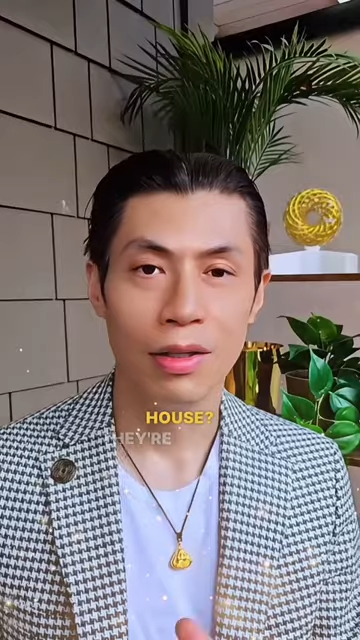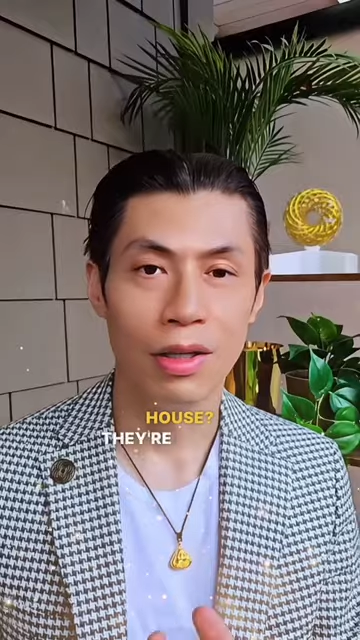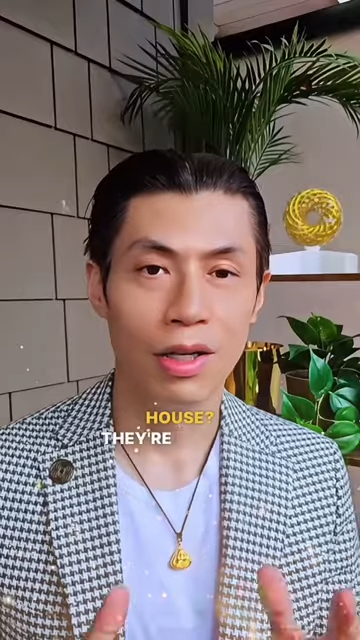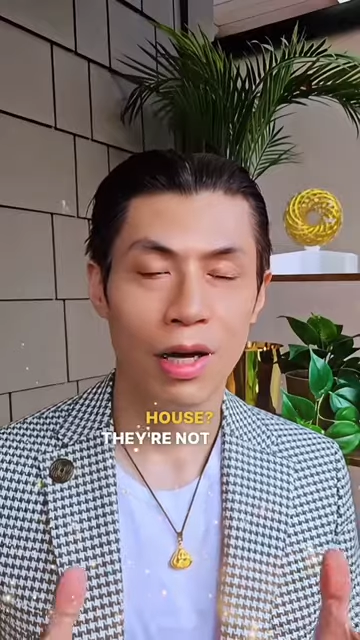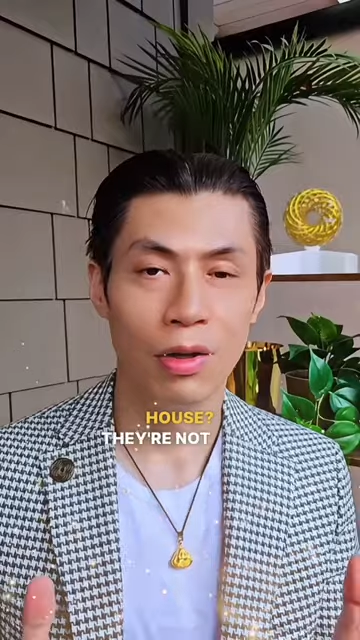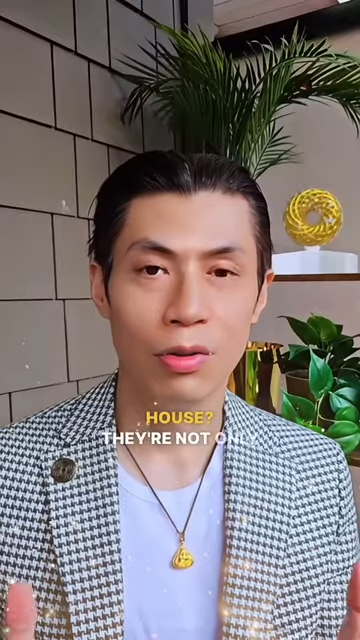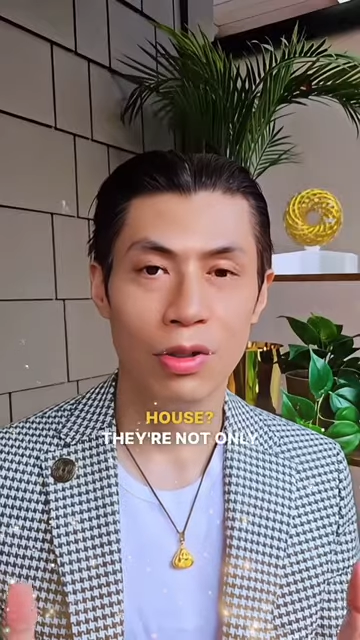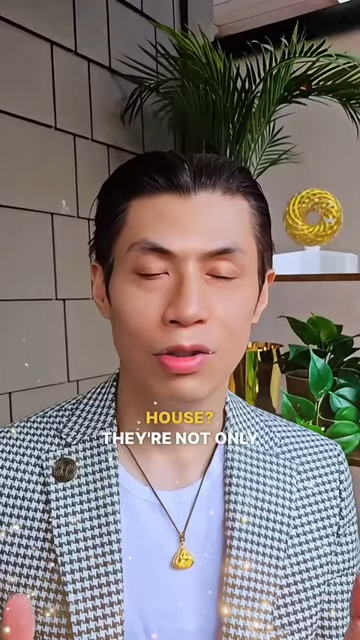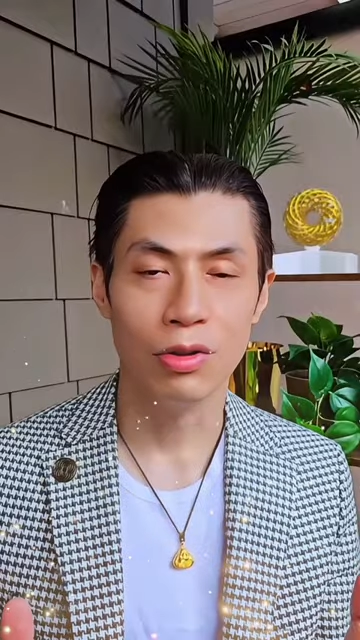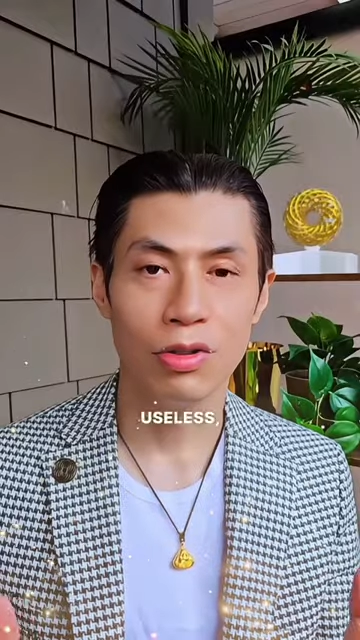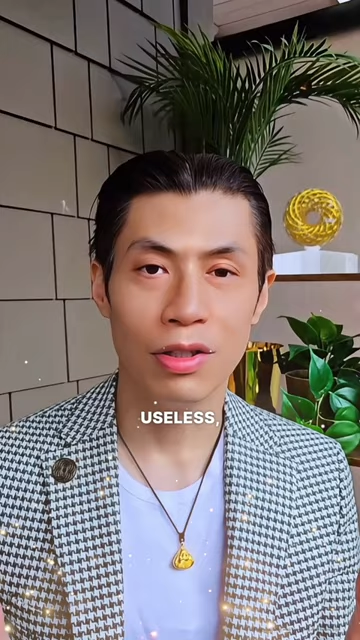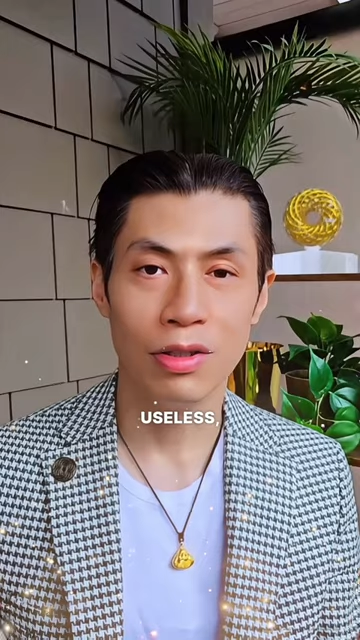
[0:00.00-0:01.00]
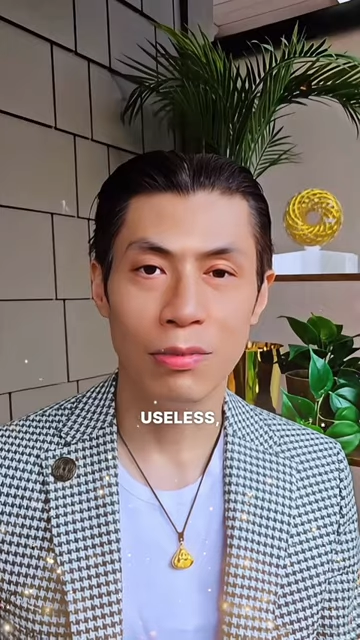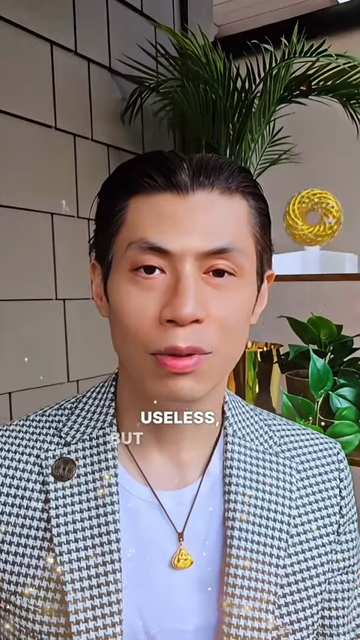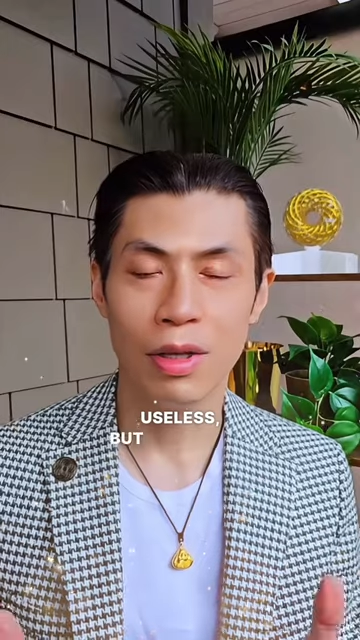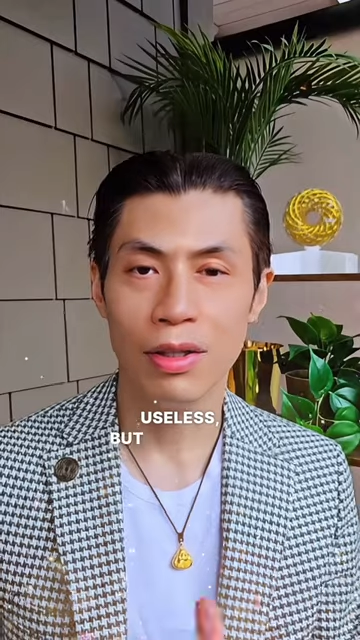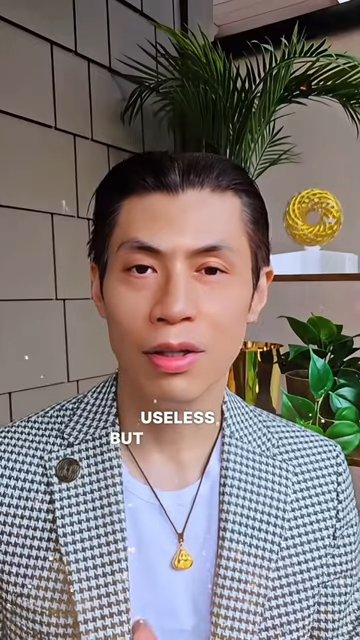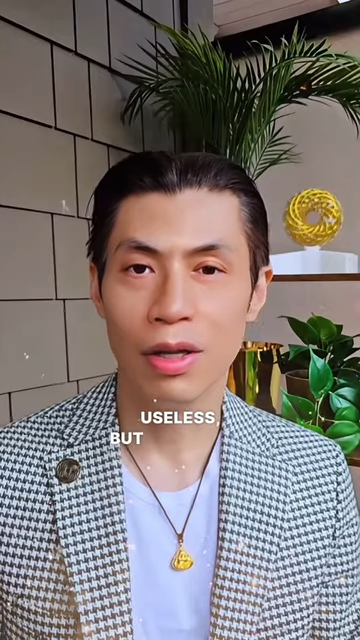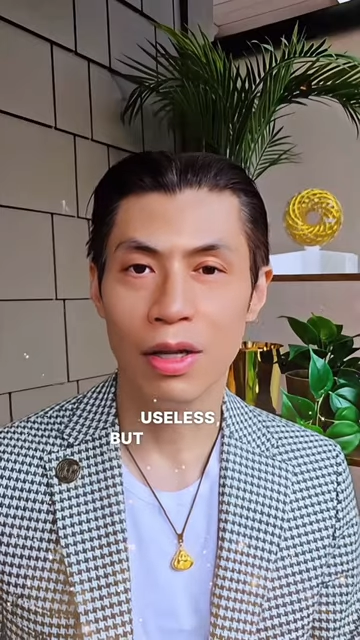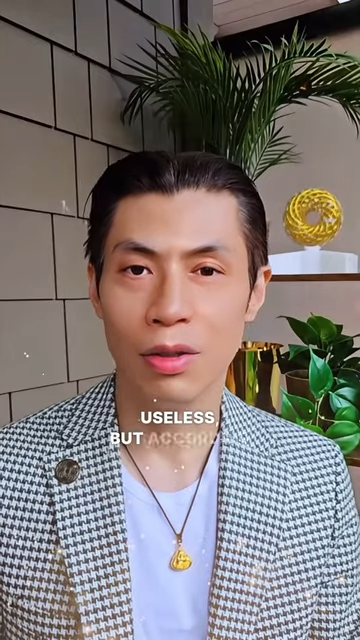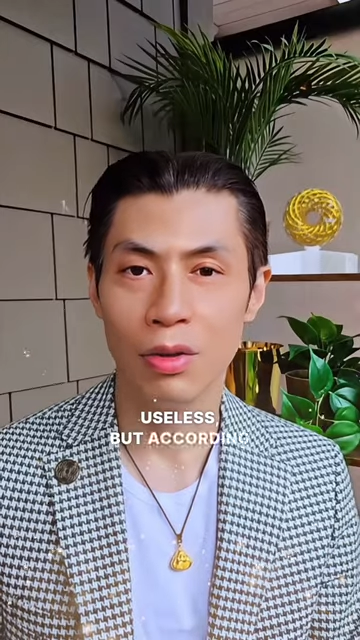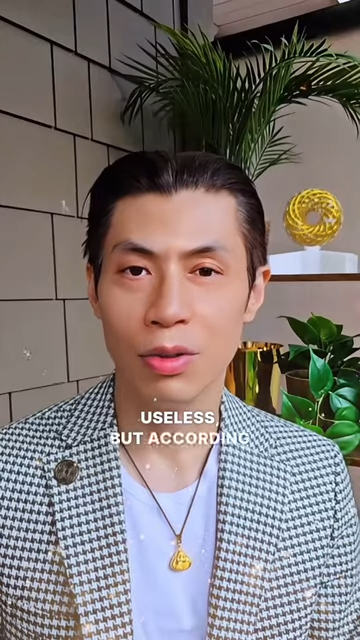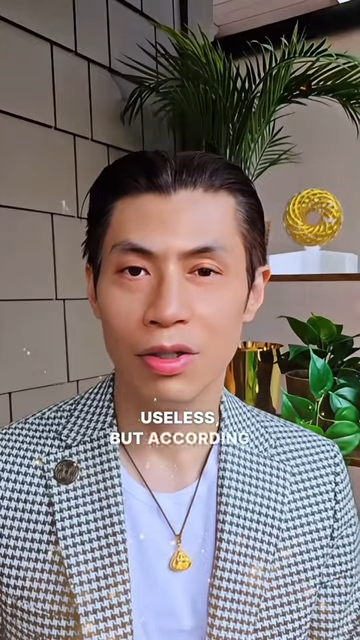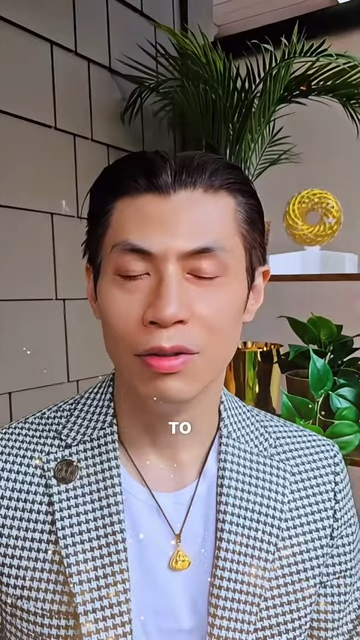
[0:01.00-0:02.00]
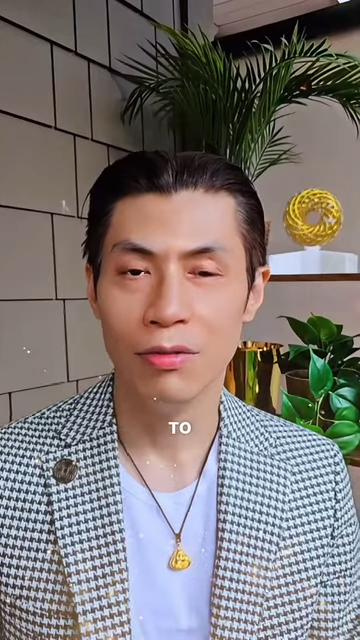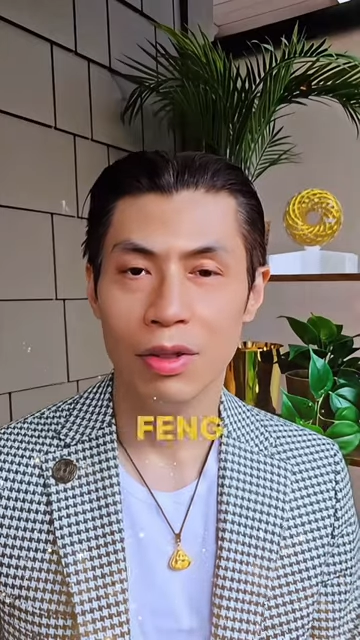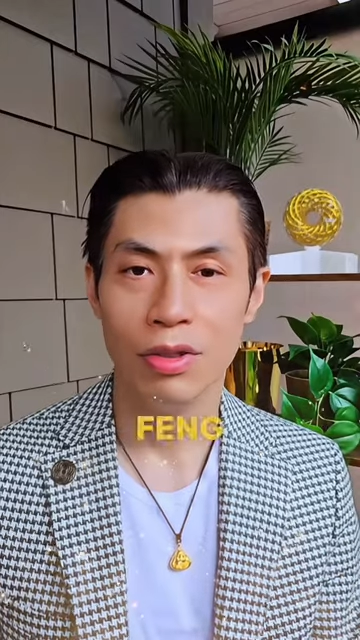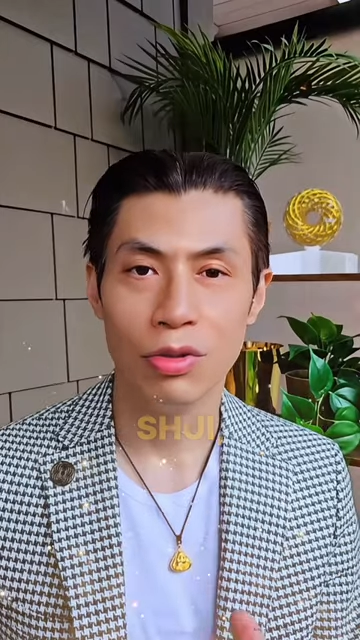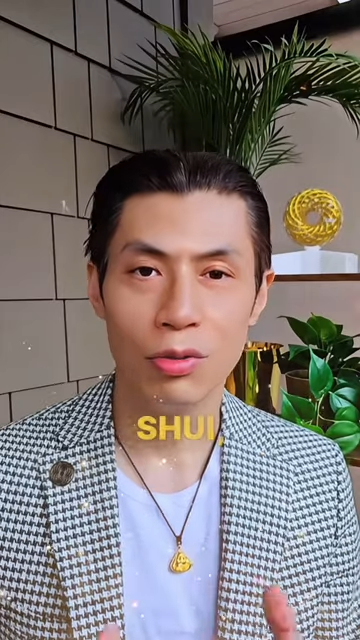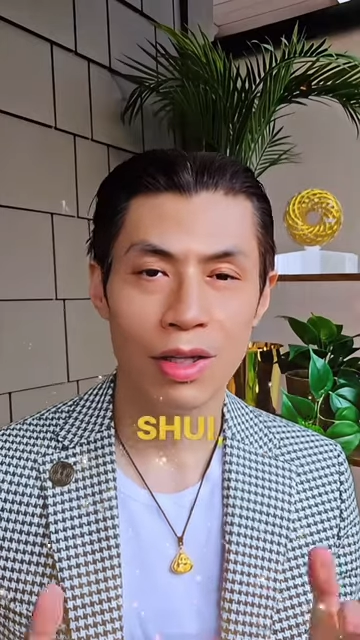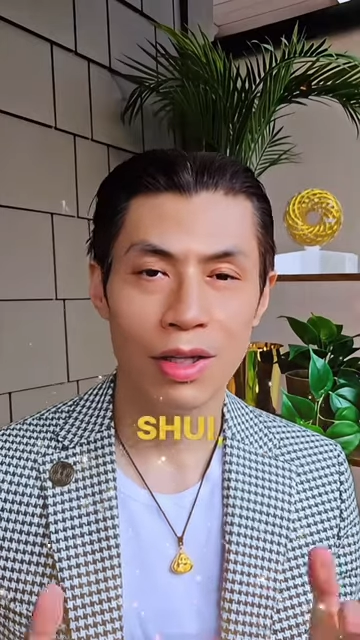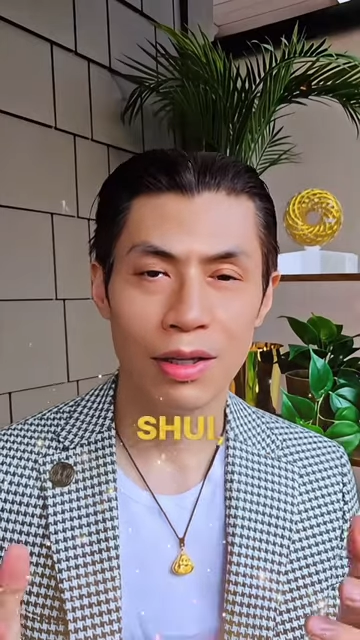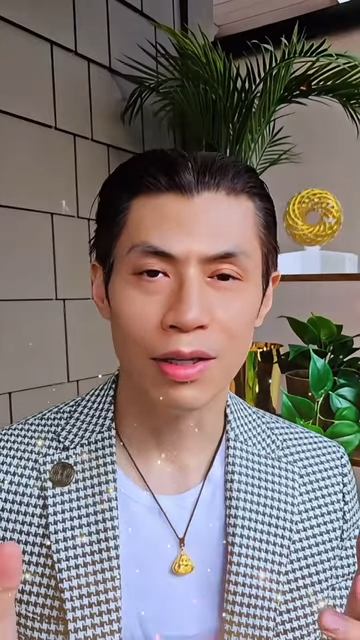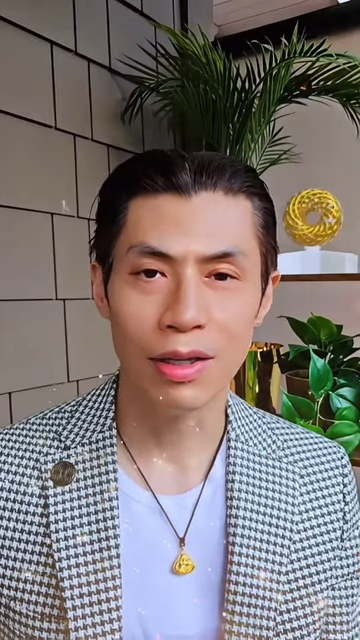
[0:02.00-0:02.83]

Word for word: They're not only useless, but according to feng shui,